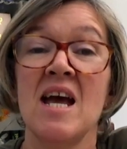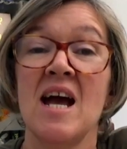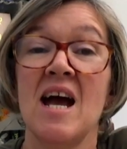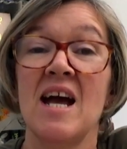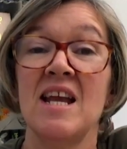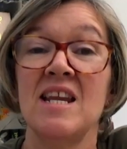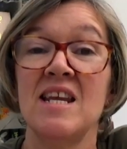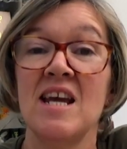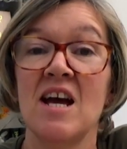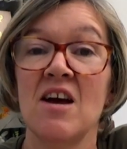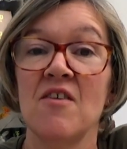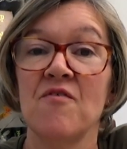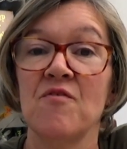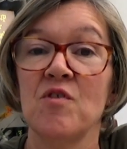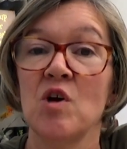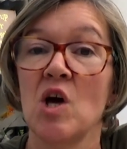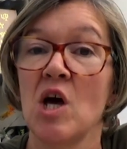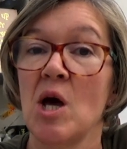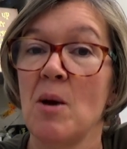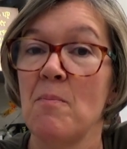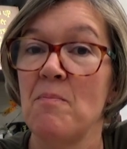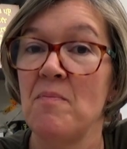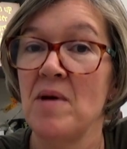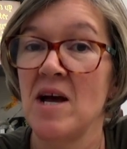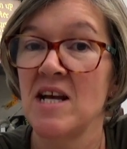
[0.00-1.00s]
And yet, for
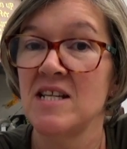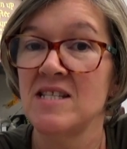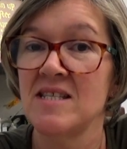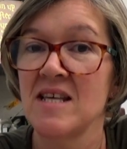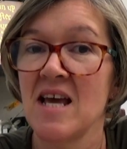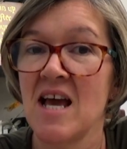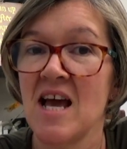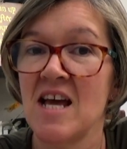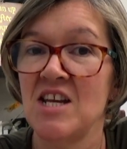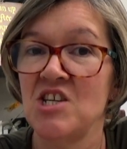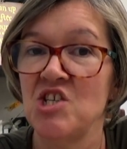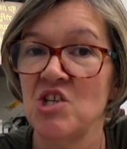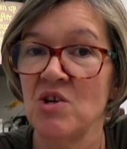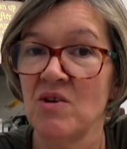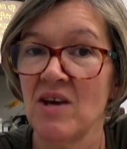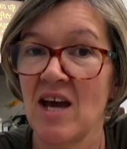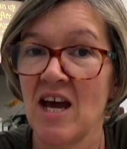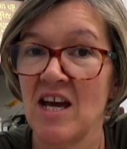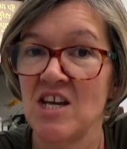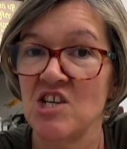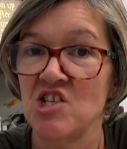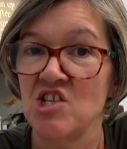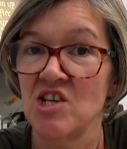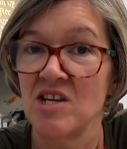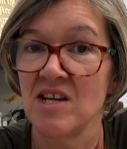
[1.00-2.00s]
her better
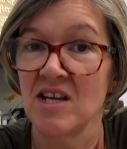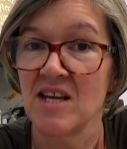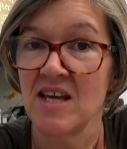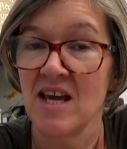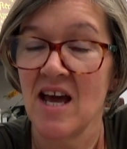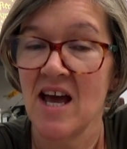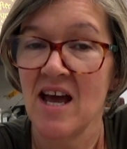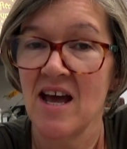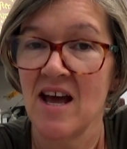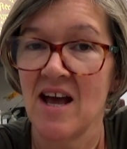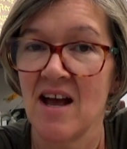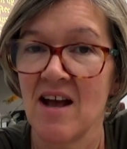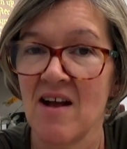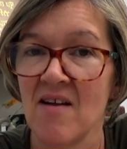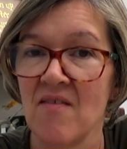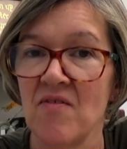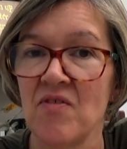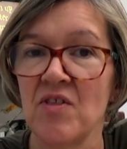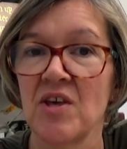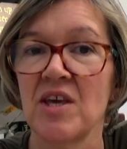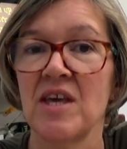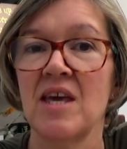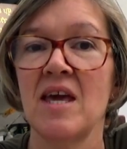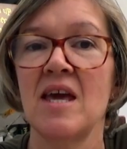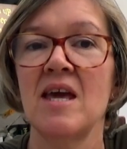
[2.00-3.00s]
education and care,
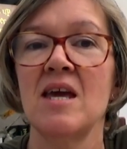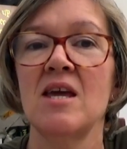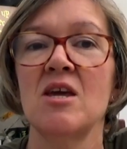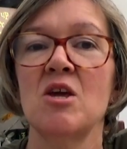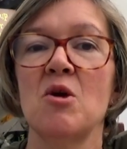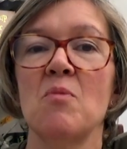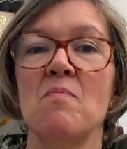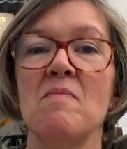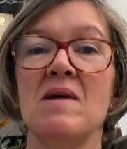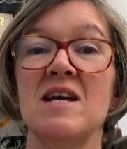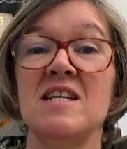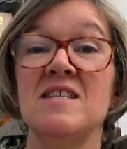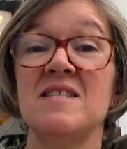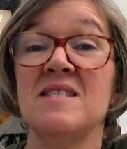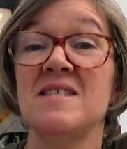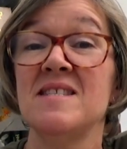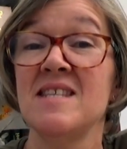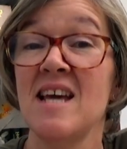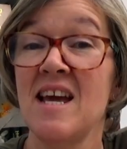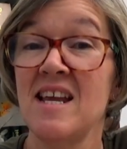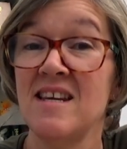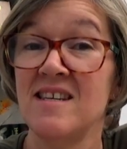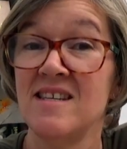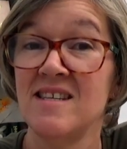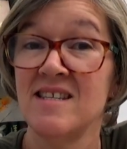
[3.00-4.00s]
the king may
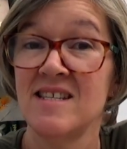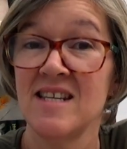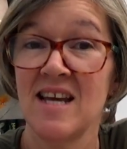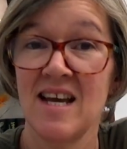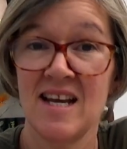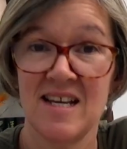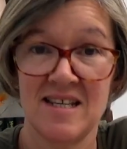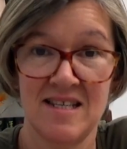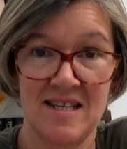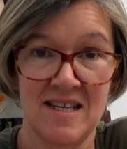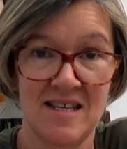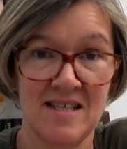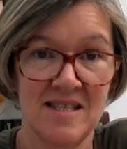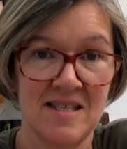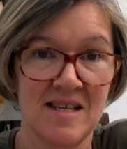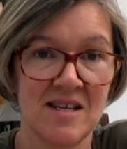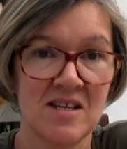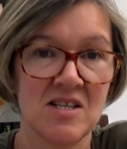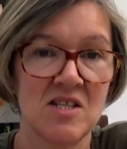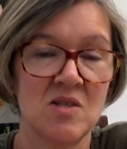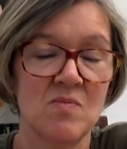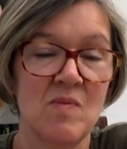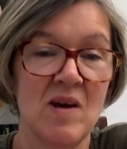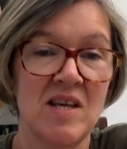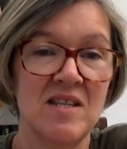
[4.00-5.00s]
send at his
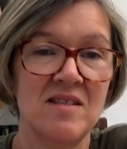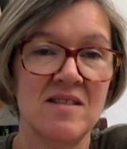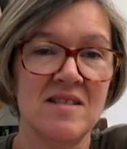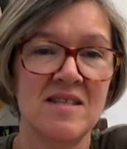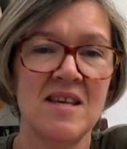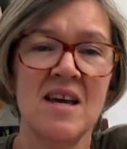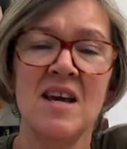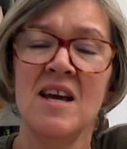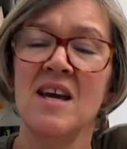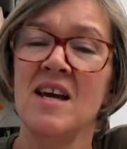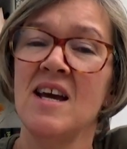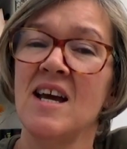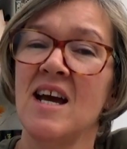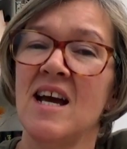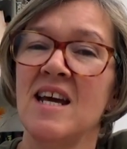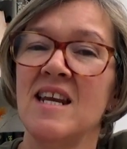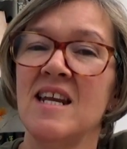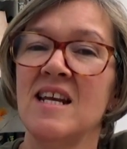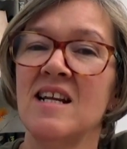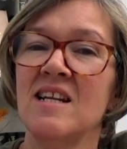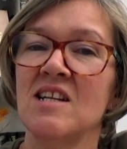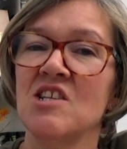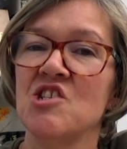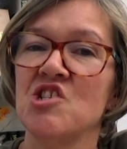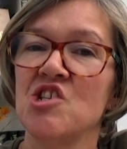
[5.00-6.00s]
expense an
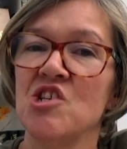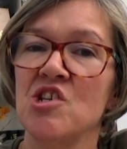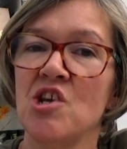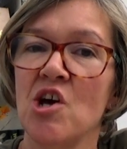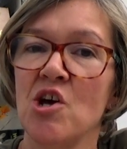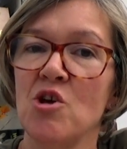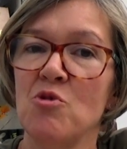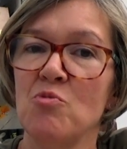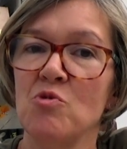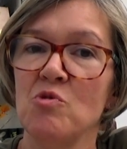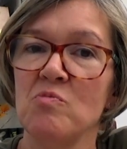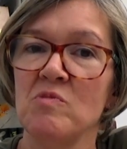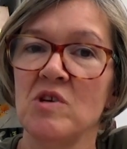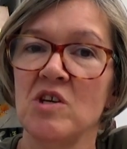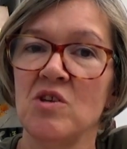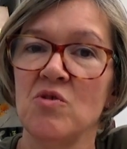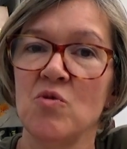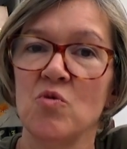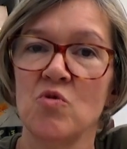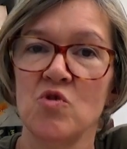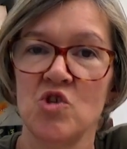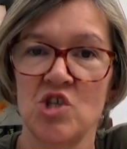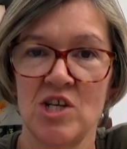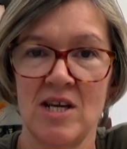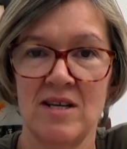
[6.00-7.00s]
English nobleman
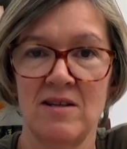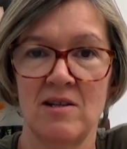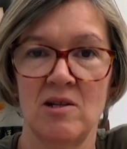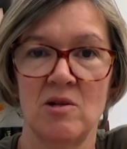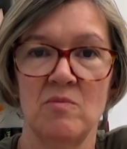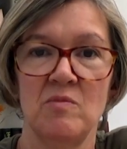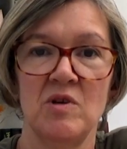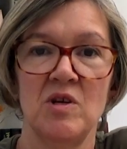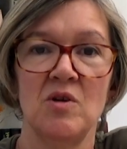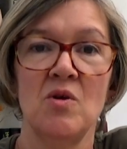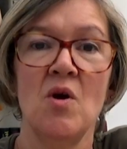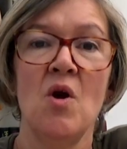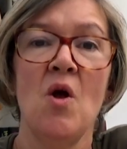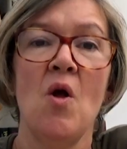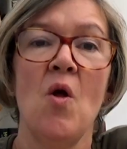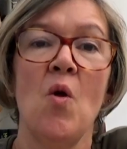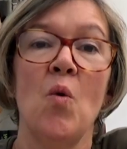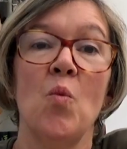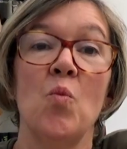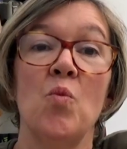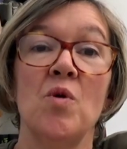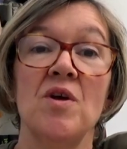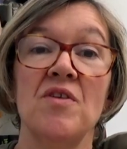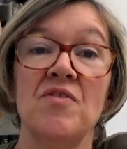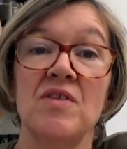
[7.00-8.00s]
or gentleman
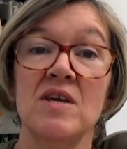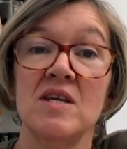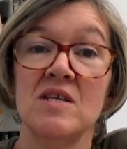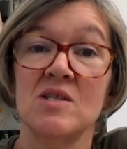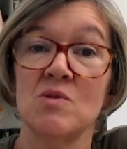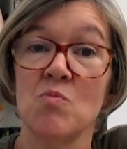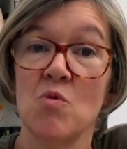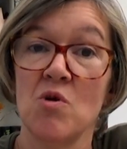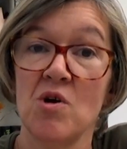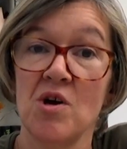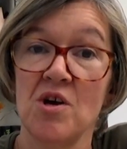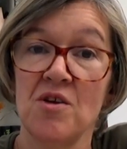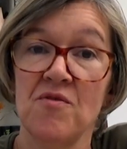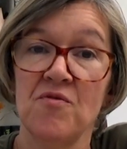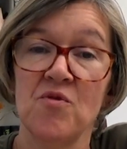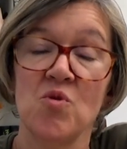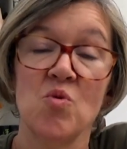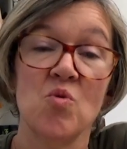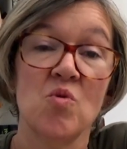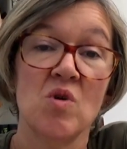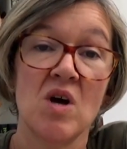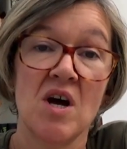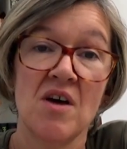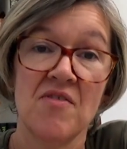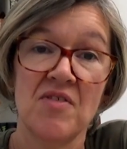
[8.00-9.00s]
with his wife
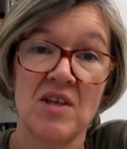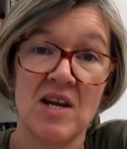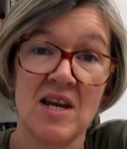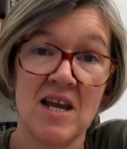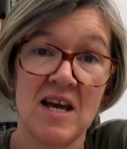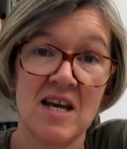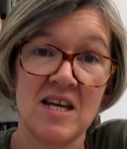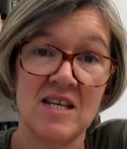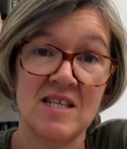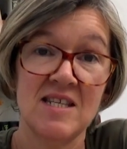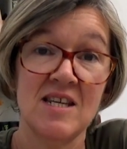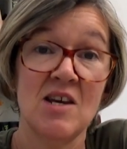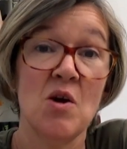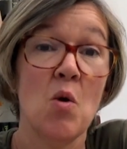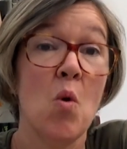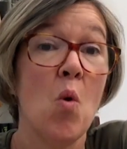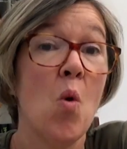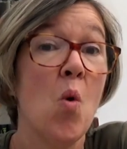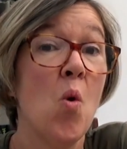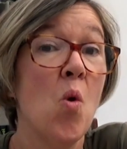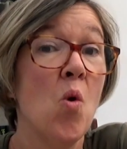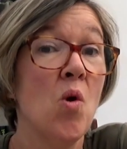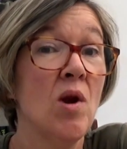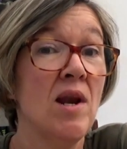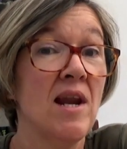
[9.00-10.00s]
or other lady
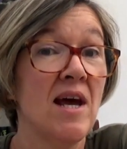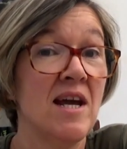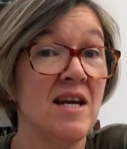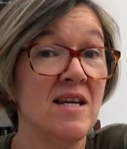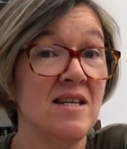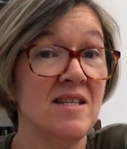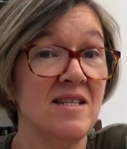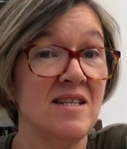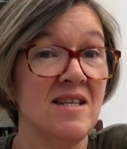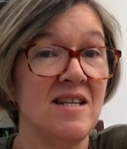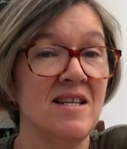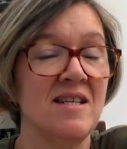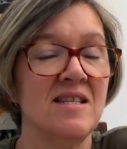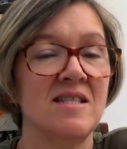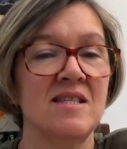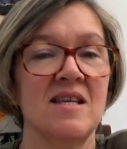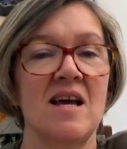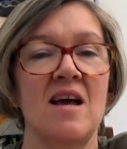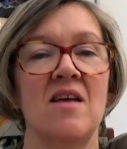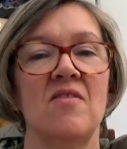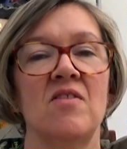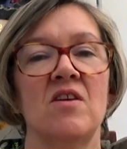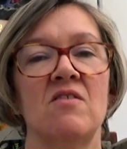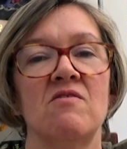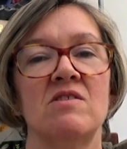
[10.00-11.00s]
or ladies
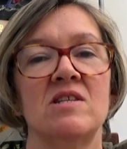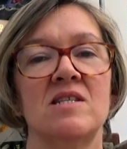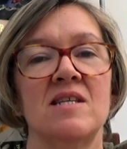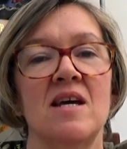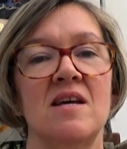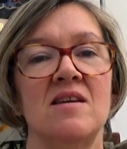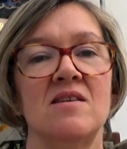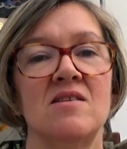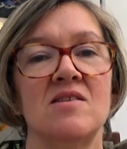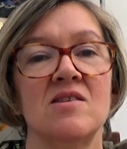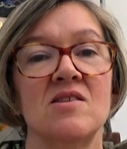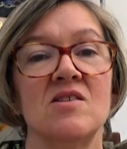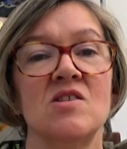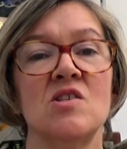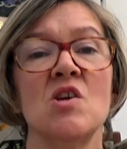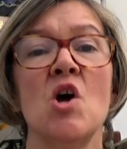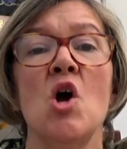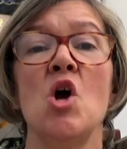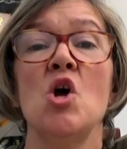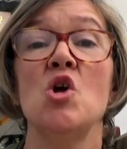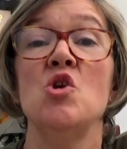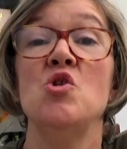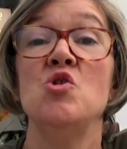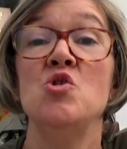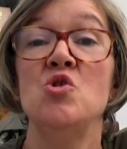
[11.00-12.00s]
and their attendants,
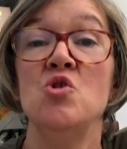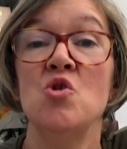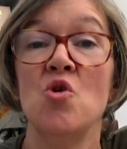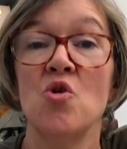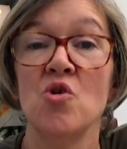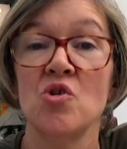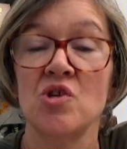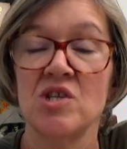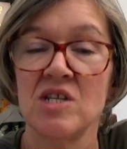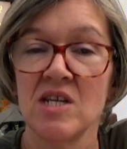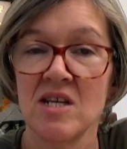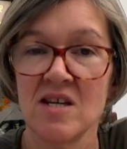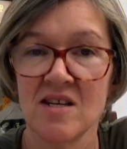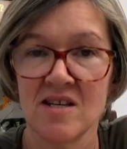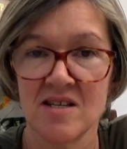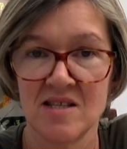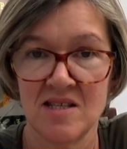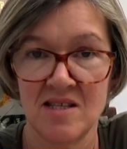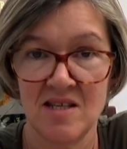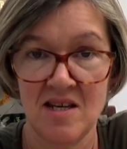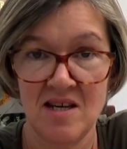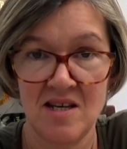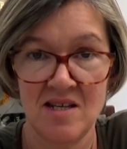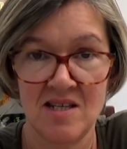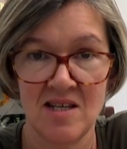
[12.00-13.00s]
not
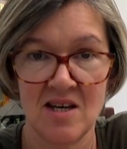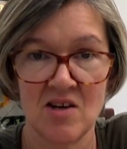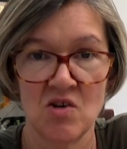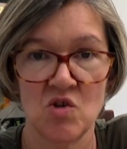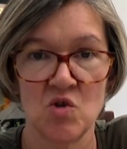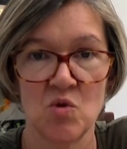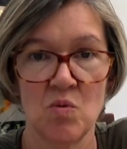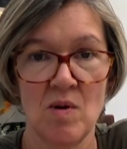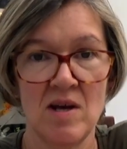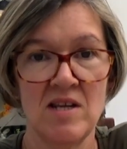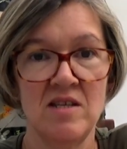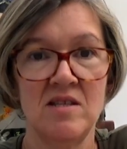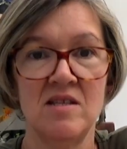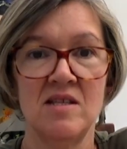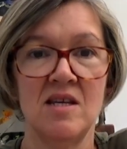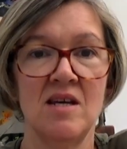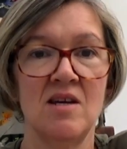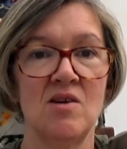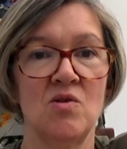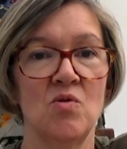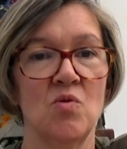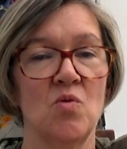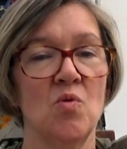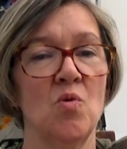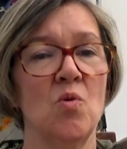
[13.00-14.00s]
exceeding 20
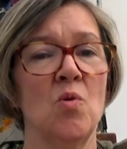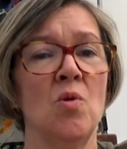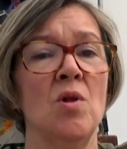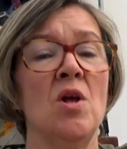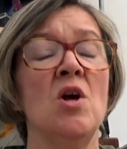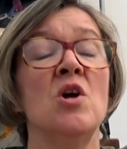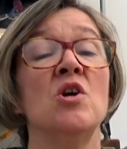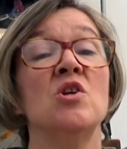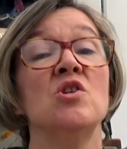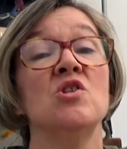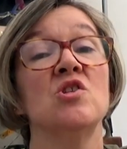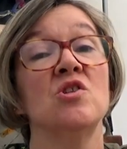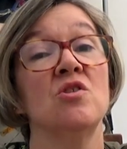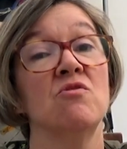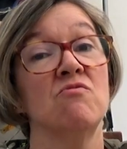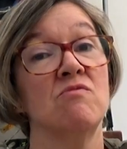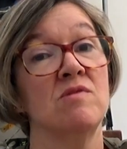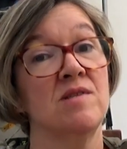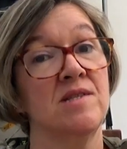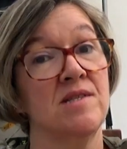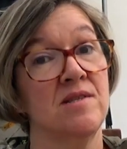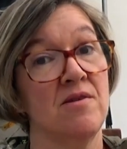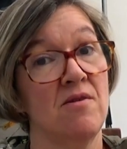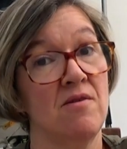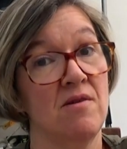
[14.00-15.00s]
in all, to
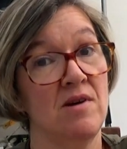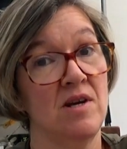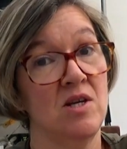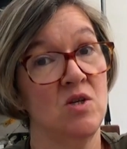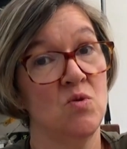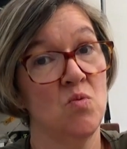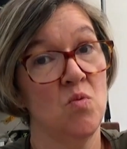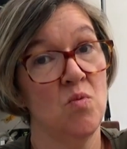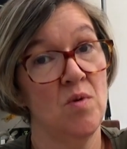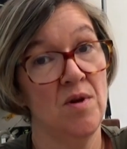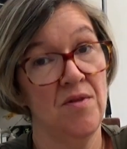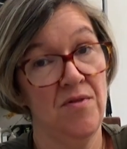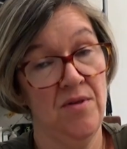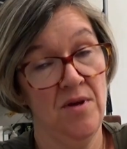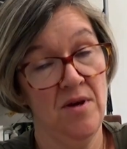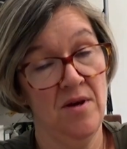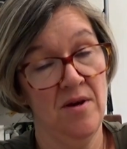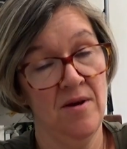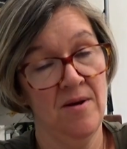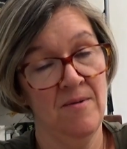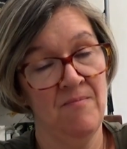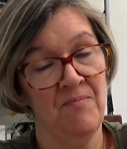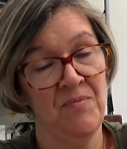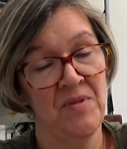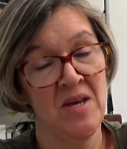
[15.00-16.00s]
reside with
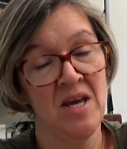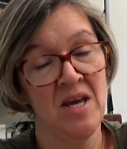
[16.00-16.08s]
her.